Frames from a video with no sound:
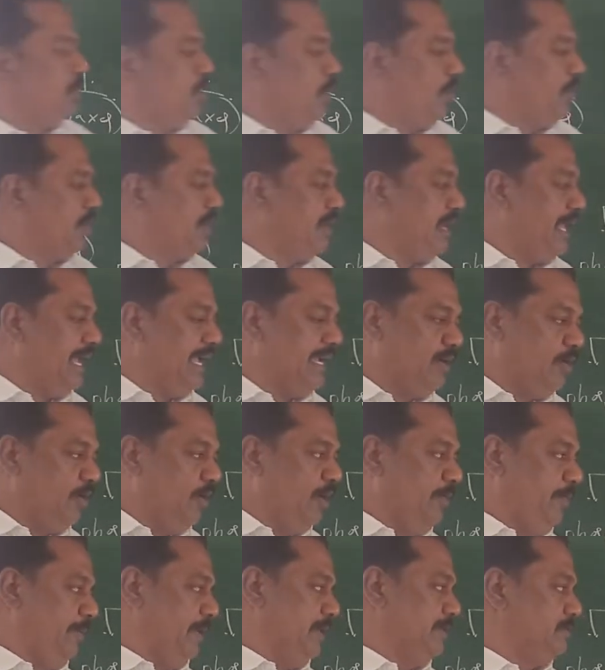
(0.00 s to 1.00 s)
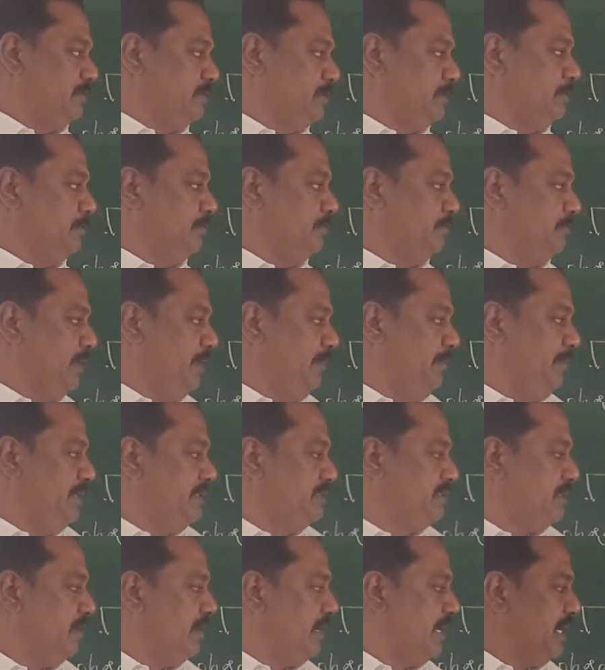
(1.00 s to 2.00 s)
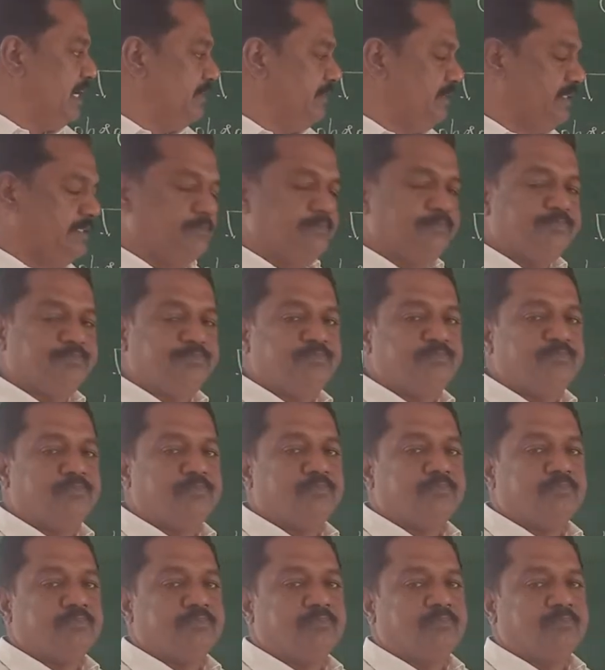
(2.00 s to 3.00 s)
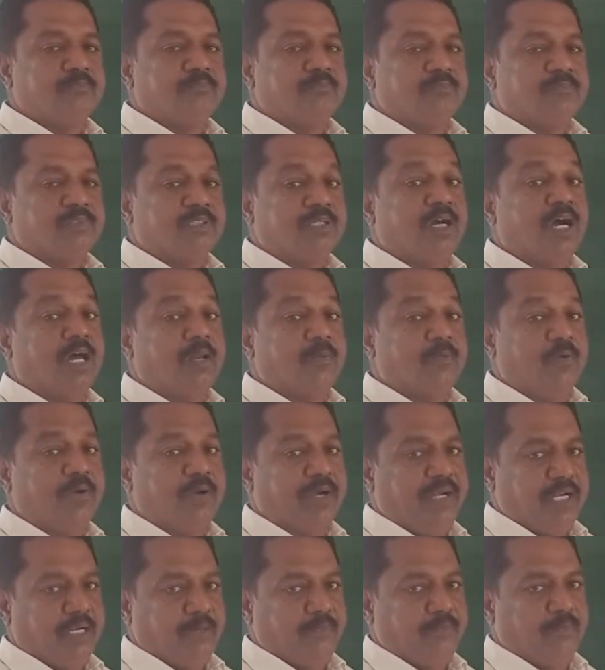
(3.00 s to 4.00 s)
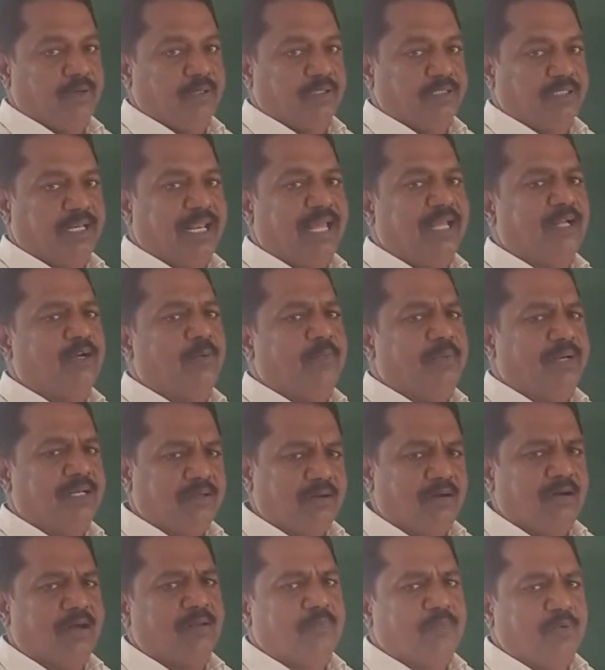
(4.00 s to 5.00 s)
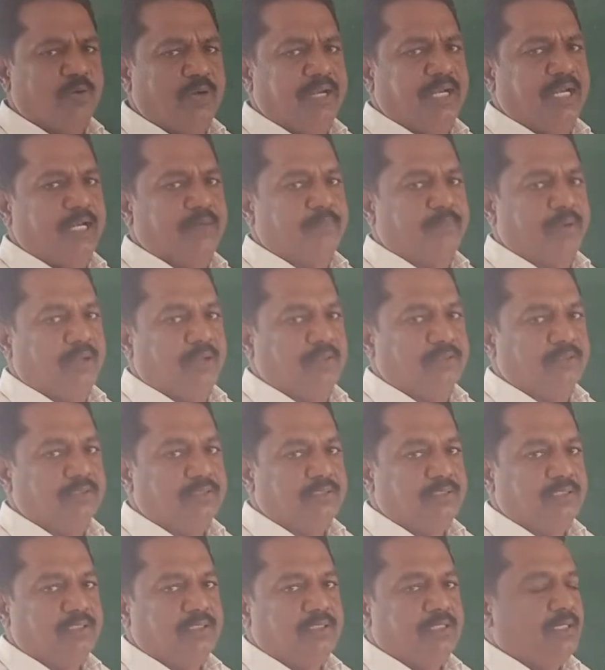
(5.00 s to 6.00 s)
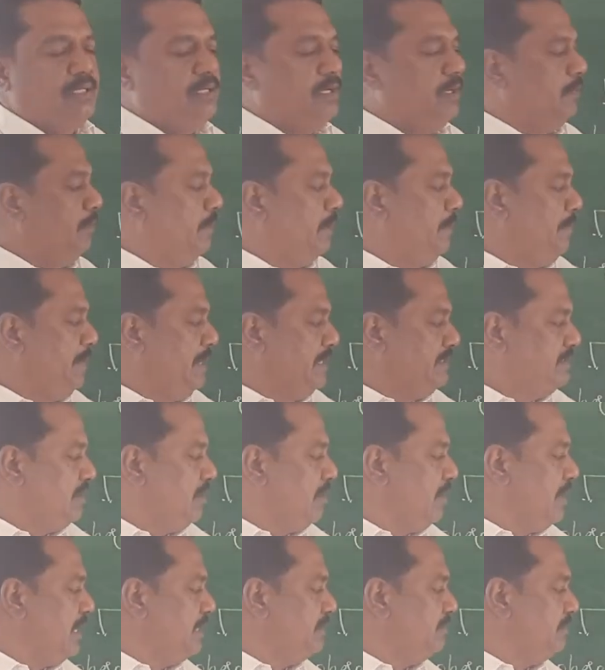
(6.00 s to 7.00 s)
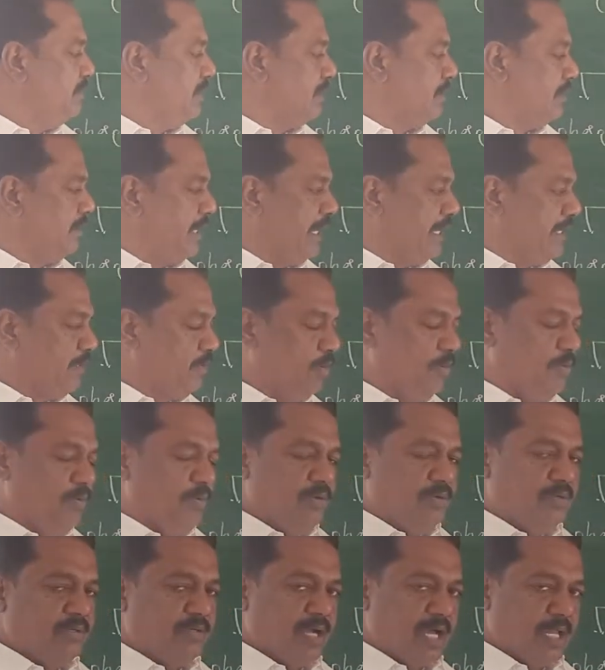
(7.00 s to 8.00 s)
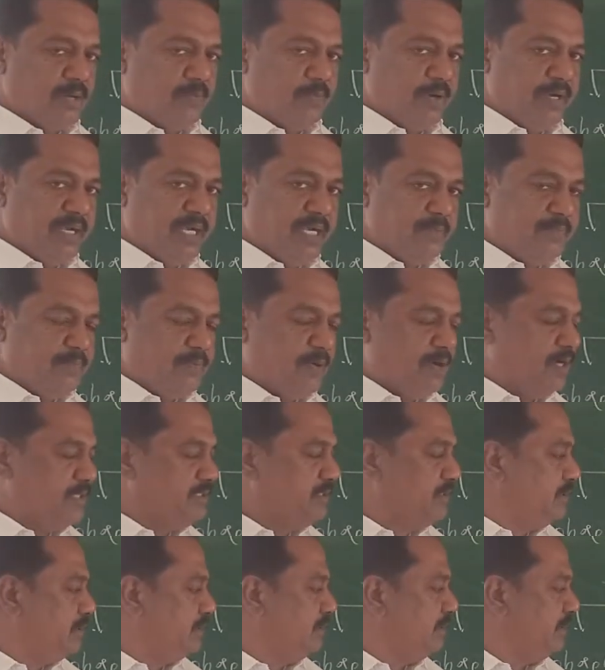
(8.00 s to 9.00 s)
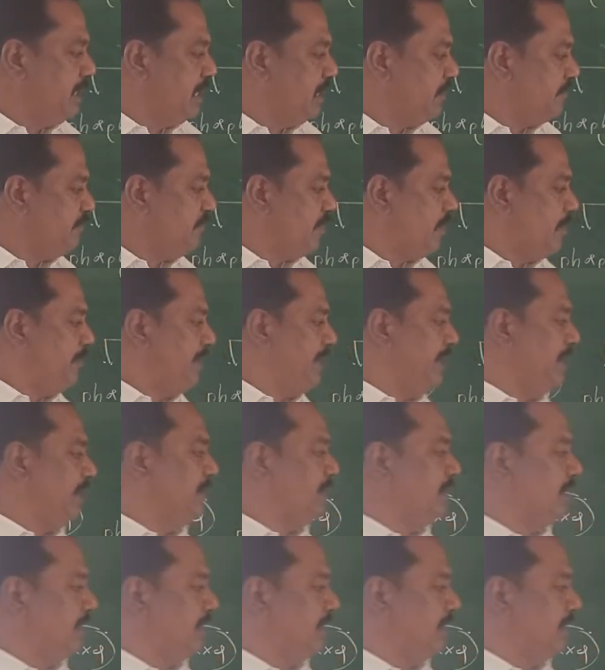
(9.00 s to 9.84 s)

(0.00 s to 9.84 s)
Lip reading: now glycolipids. Lipids are attached with carbohydrate form. Glyco means carbohydrate form. Lipids are attached with carbohydrate forms. They are forming